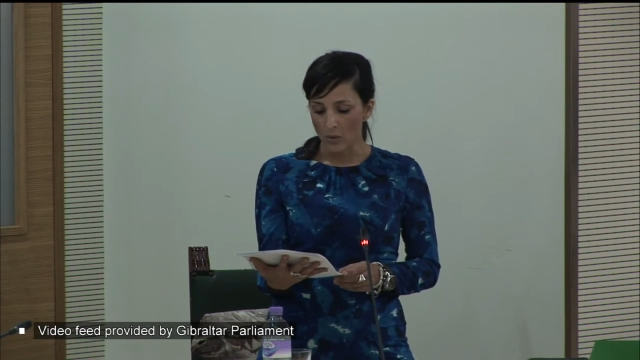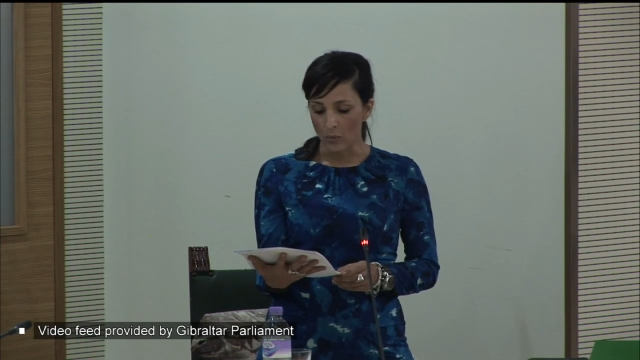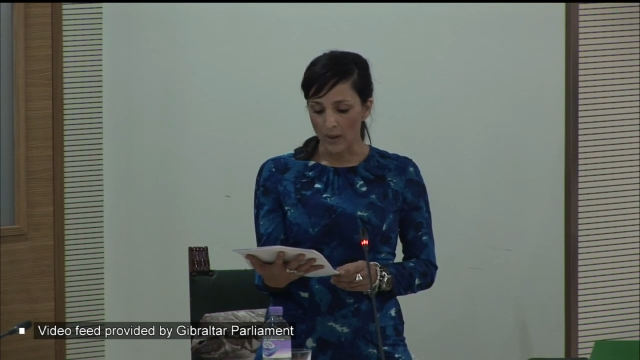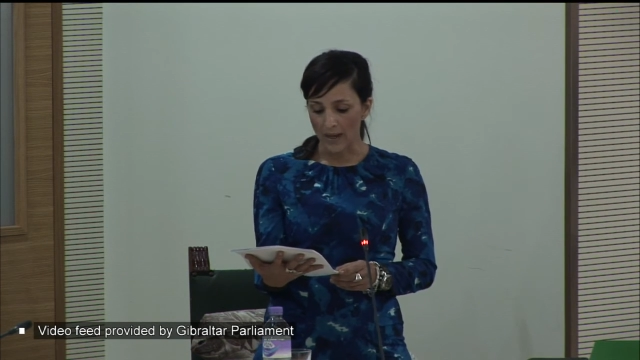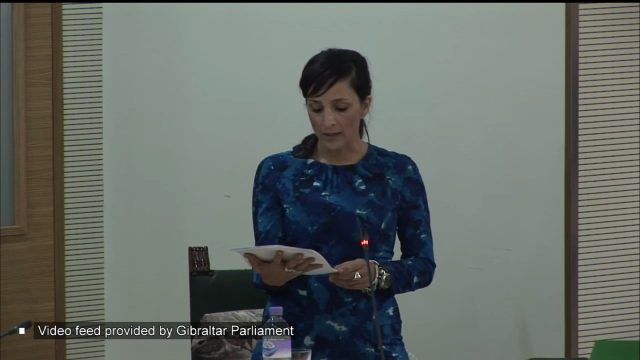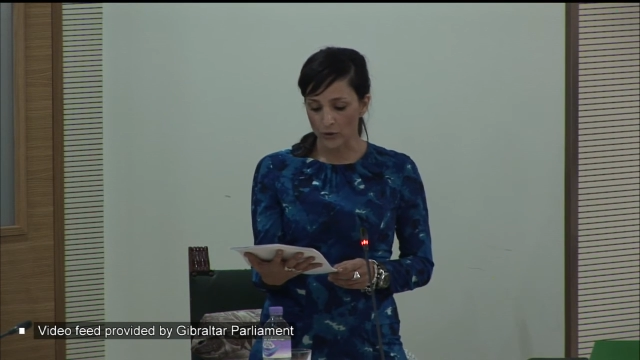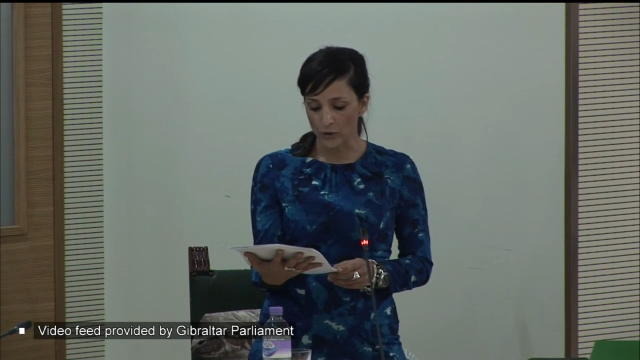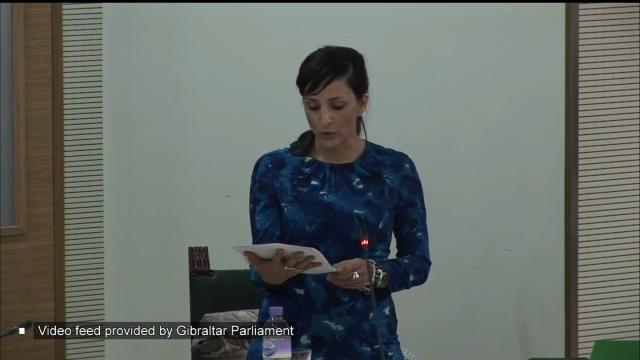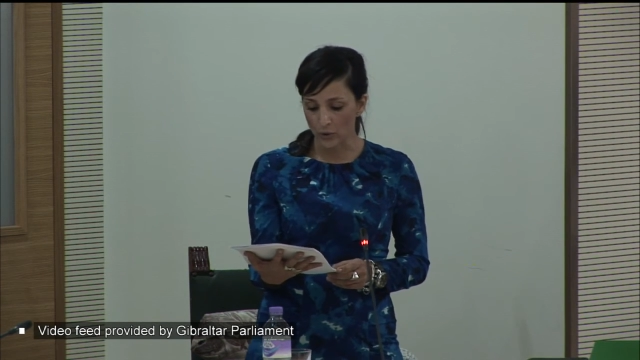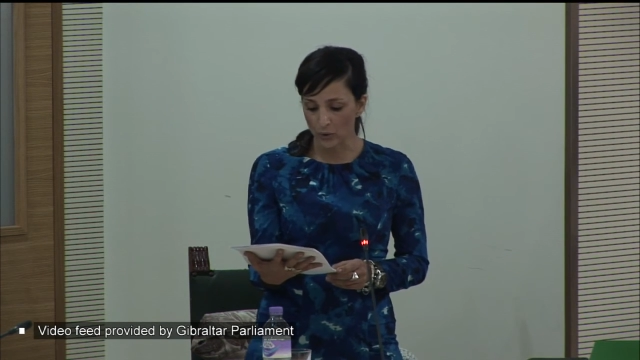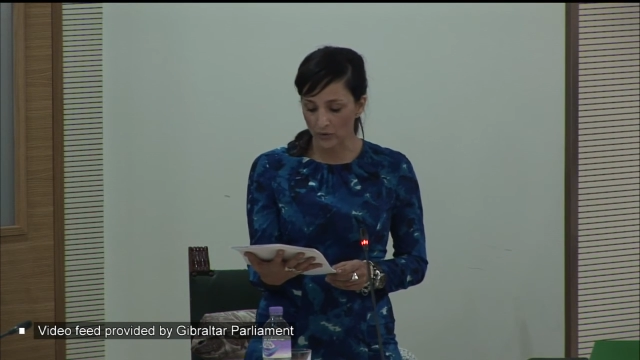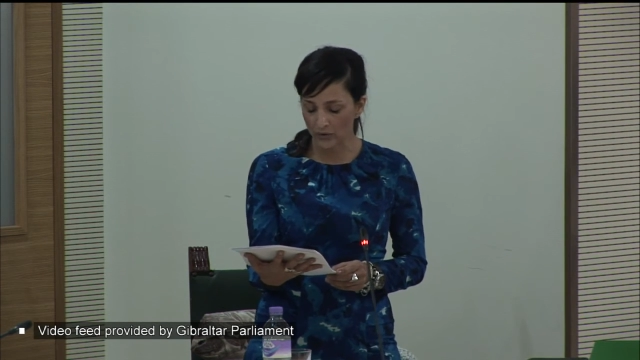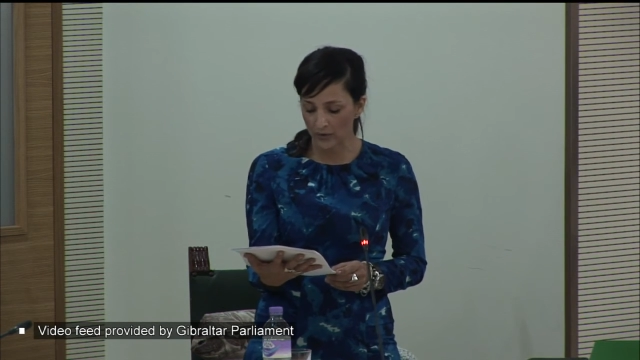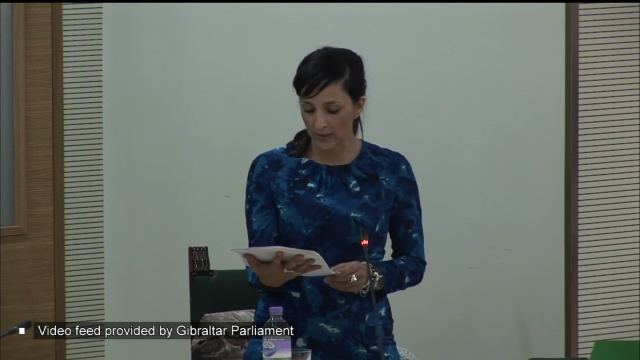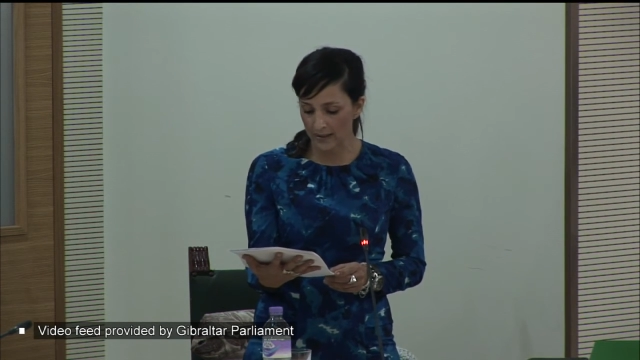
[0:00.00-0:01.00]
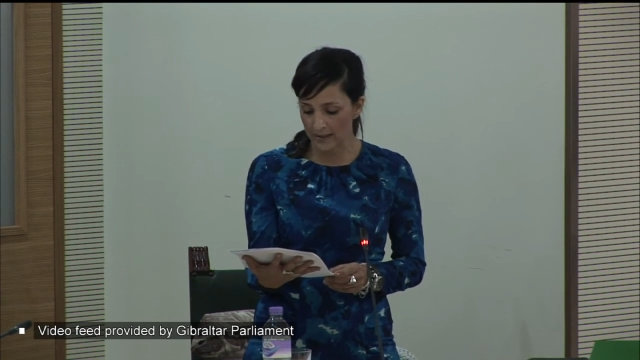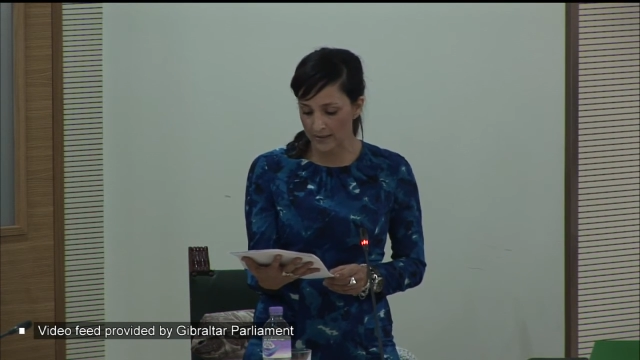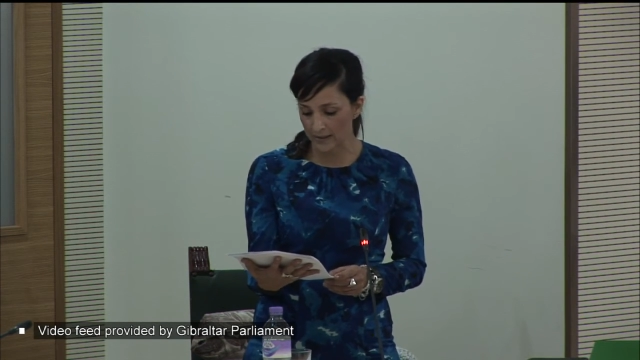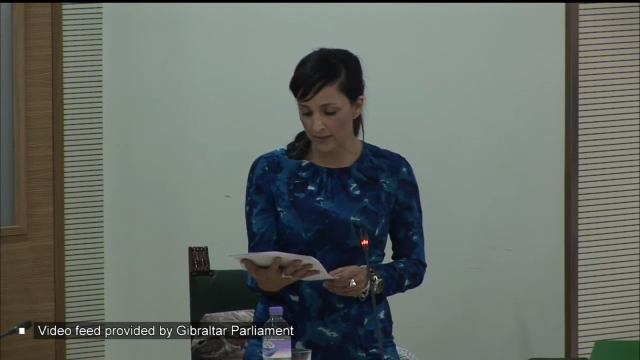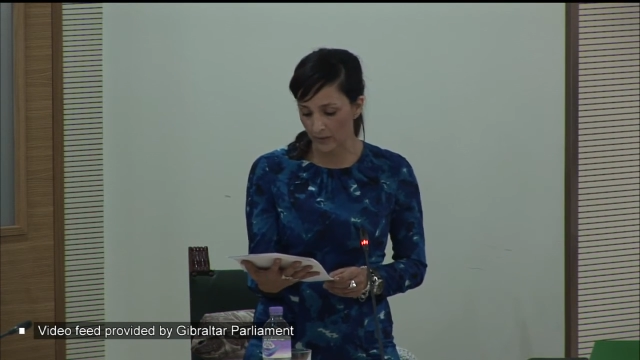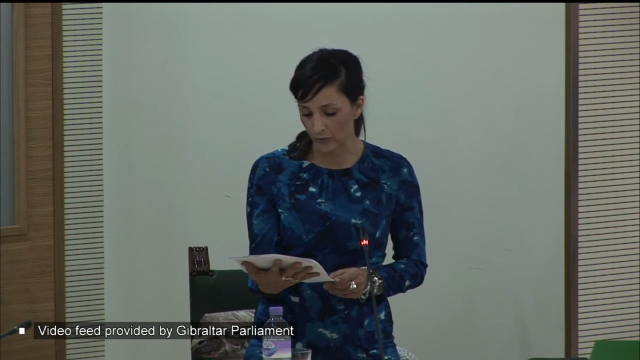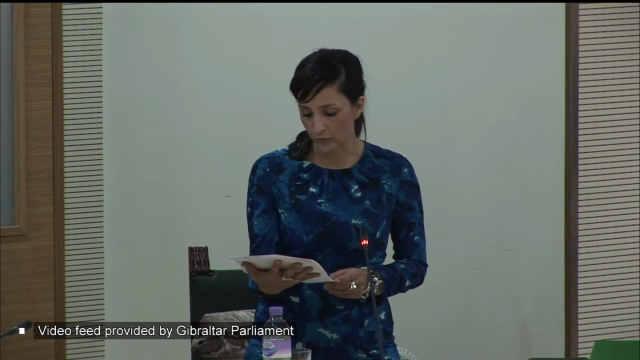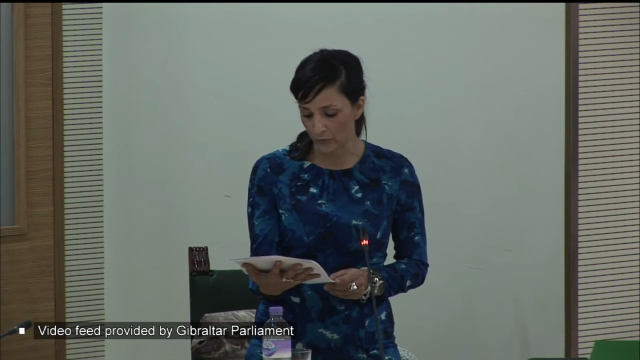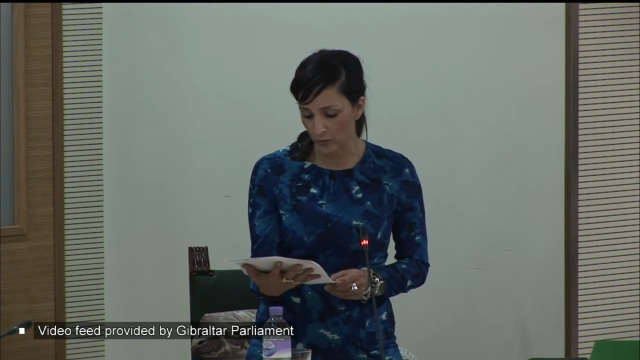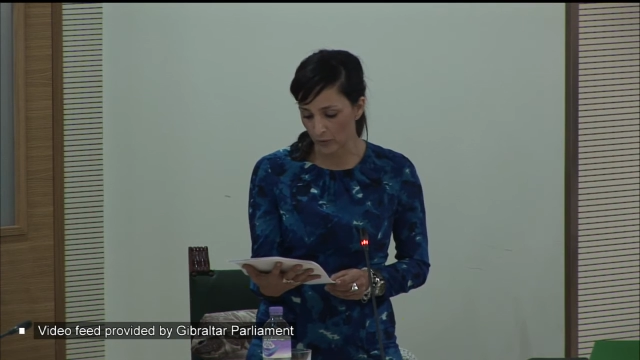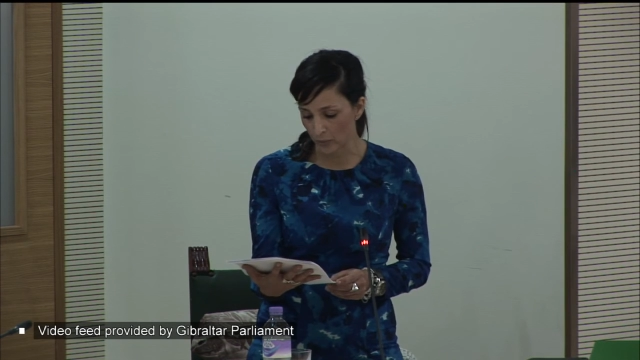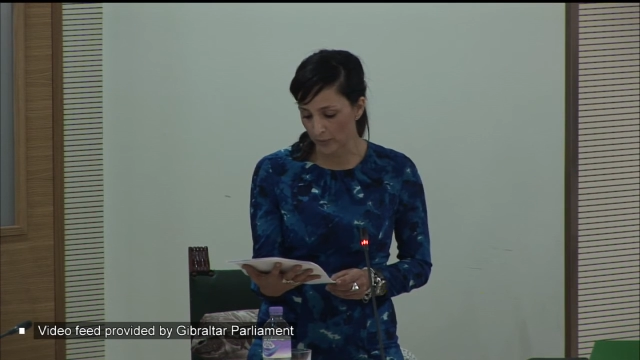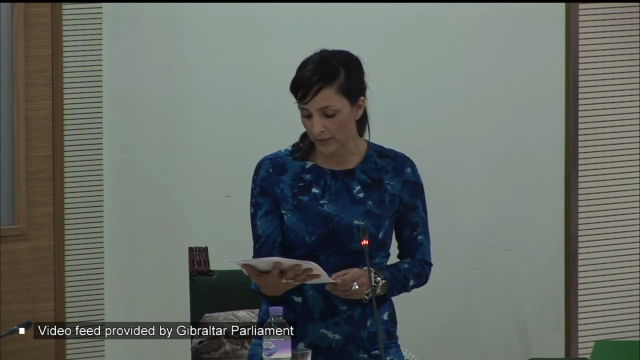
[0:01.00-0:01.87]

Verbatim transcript: While talks and ideas for a